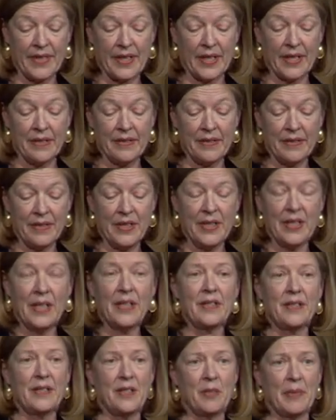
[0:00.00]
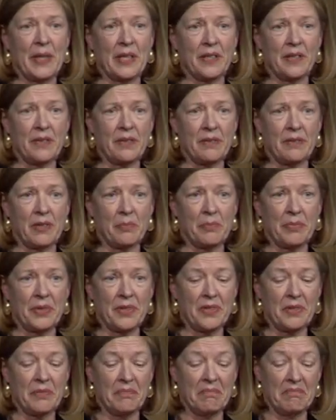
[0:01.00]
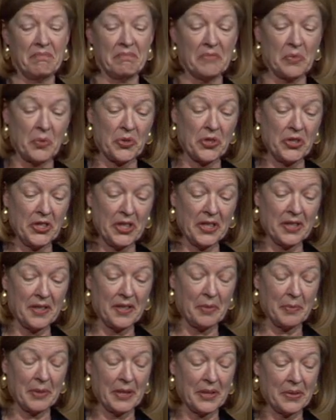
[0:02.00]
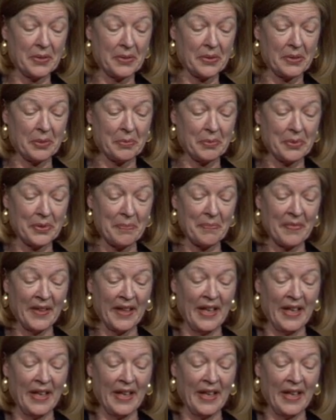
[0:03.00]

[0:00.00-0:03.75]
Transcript: then he edits the manuscripts, or she edits the manuscripts.